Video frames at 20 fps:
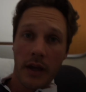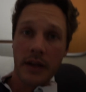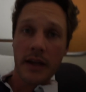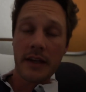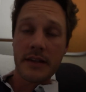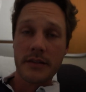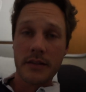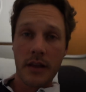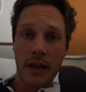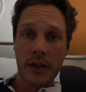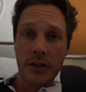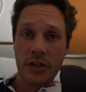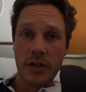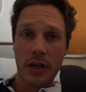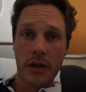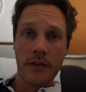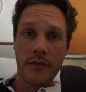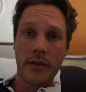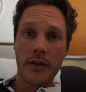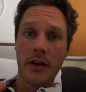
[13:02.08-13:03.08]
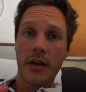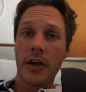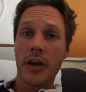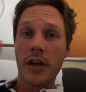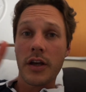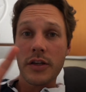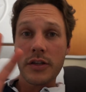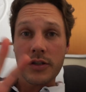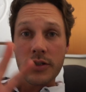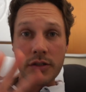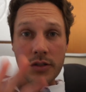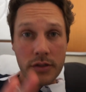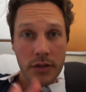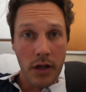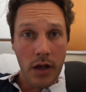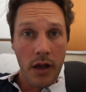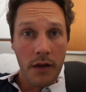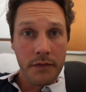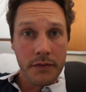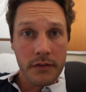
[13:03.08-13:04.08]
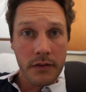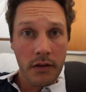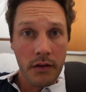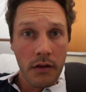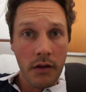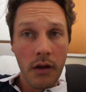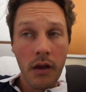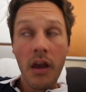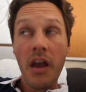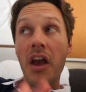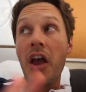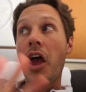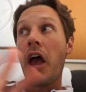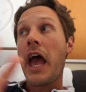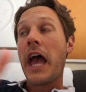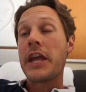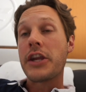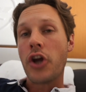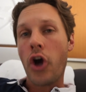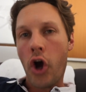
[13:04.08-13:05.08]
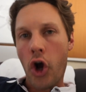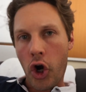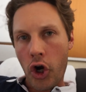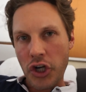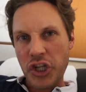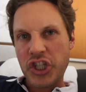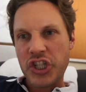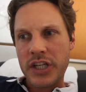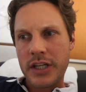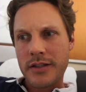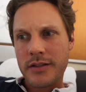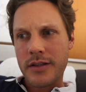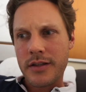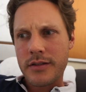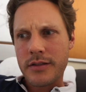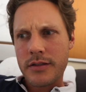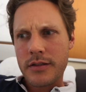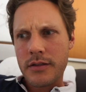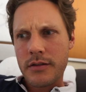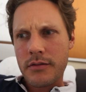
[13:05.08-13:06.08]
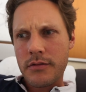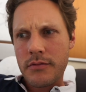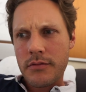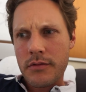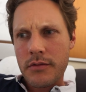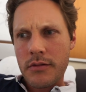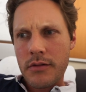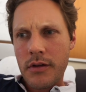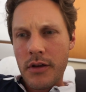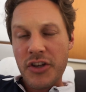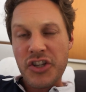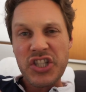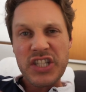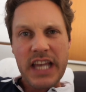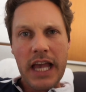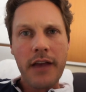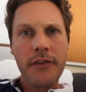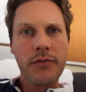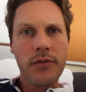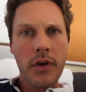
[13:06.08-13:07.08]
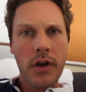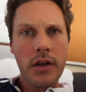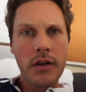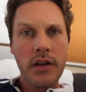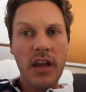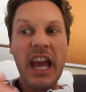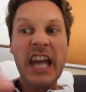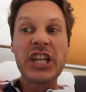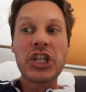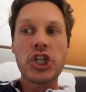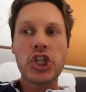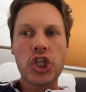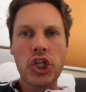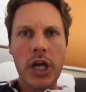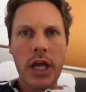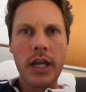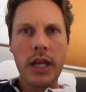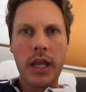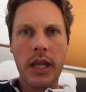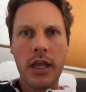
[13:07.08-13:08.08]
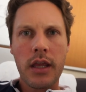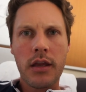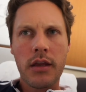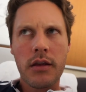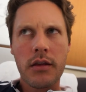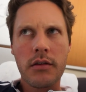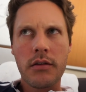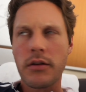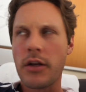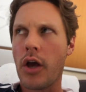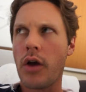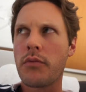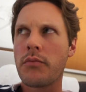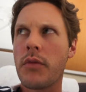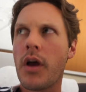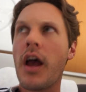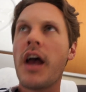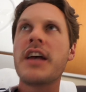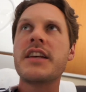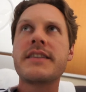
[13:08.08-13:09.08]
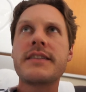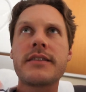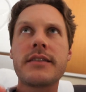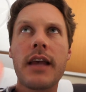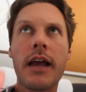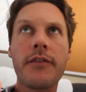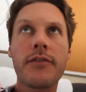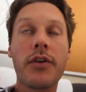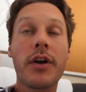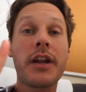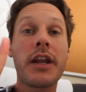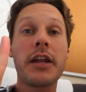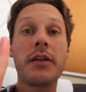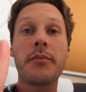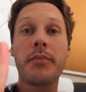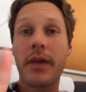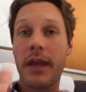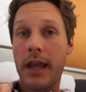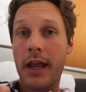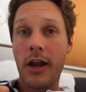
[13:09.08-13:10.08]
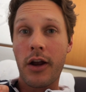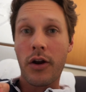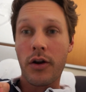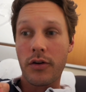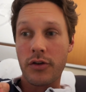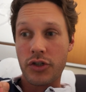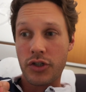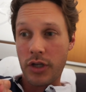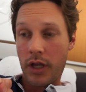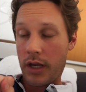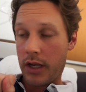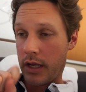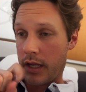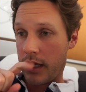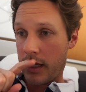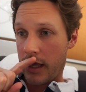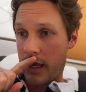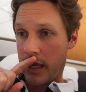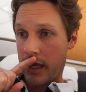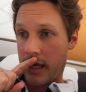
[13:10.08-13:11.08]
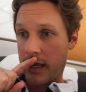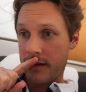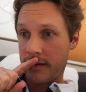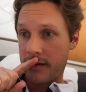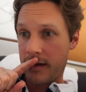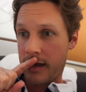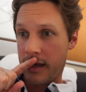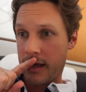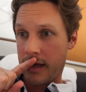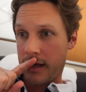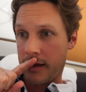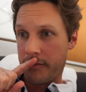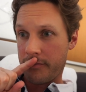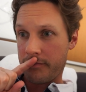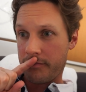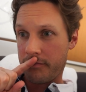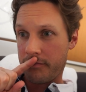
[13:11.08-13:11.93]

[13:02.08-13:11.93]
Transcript: A nice selection of soft and hard cheeses saffron and chutney, saffron and pear chutney, and um,